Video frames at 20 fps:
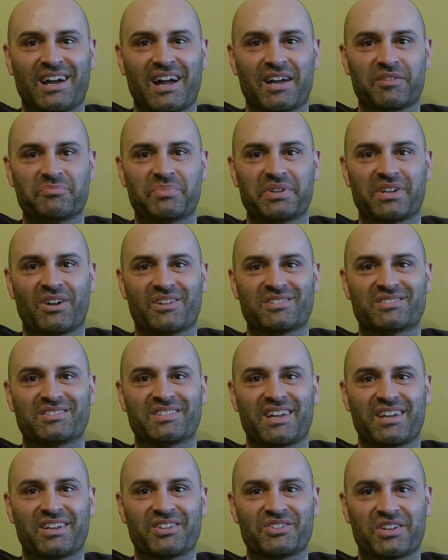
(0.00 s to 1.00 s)
I'd be on
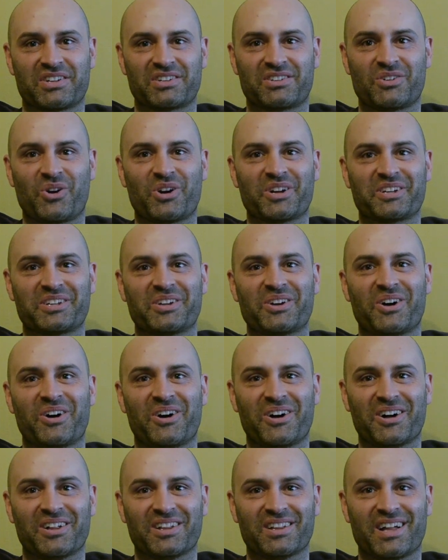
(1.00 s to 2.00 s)
stage at Carnegie
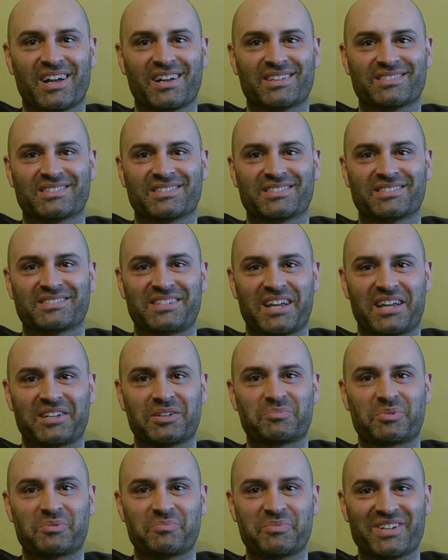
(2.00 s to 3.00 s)
Hall as a
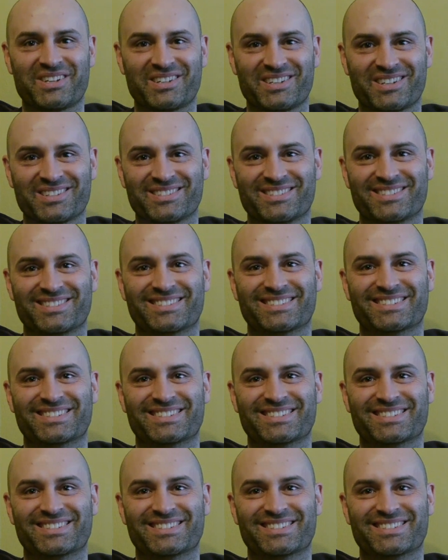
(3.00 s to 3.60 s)
stand-up comedian.